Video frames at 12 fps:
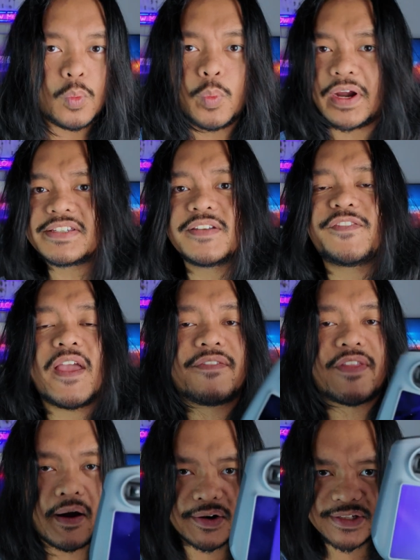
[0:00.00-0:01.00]
Whereas if you have
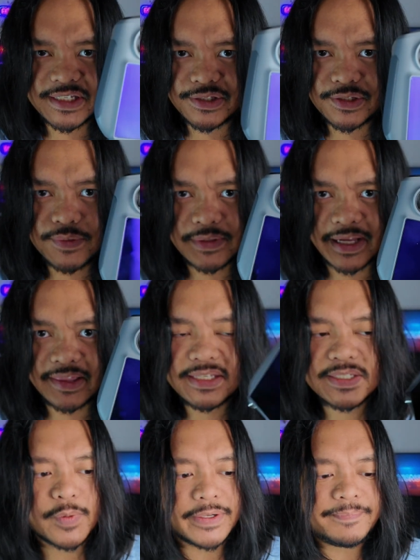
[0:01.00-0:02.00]
the RC2 like
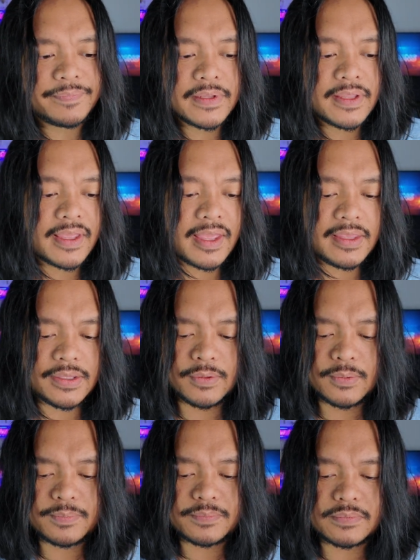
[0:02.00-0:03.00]
this one,
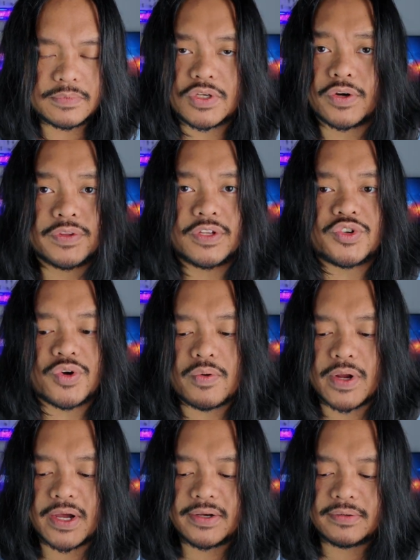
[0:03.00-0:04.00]
you turn the drone
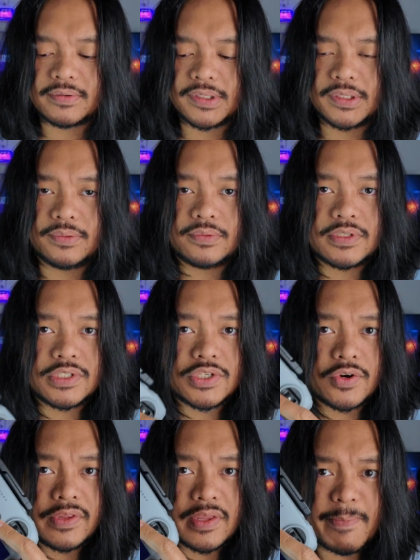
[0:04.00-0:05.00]
on, you
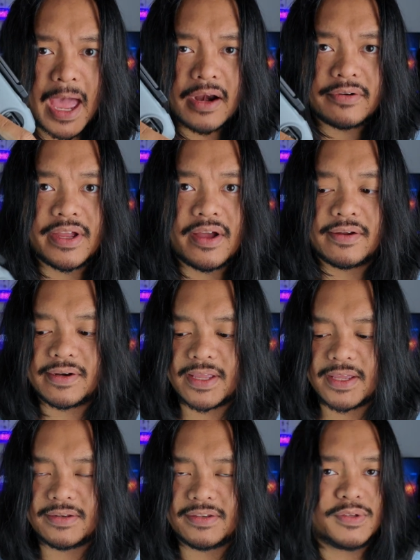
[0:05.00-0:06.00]
turn the battery on,
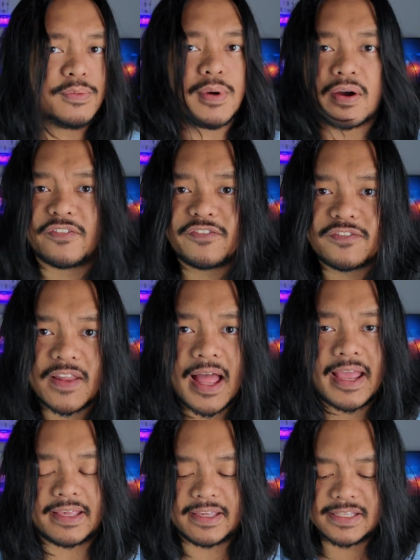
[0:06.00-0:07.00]
and you are
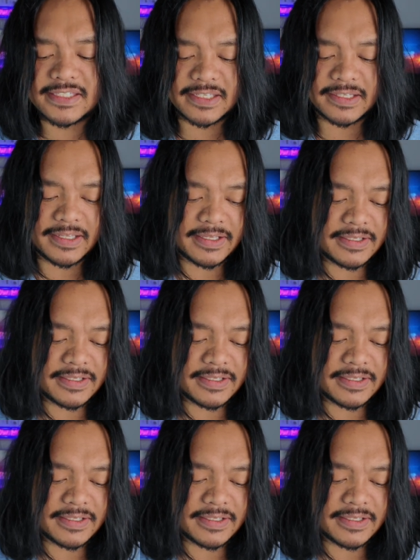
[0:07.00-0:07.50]
flying instantly.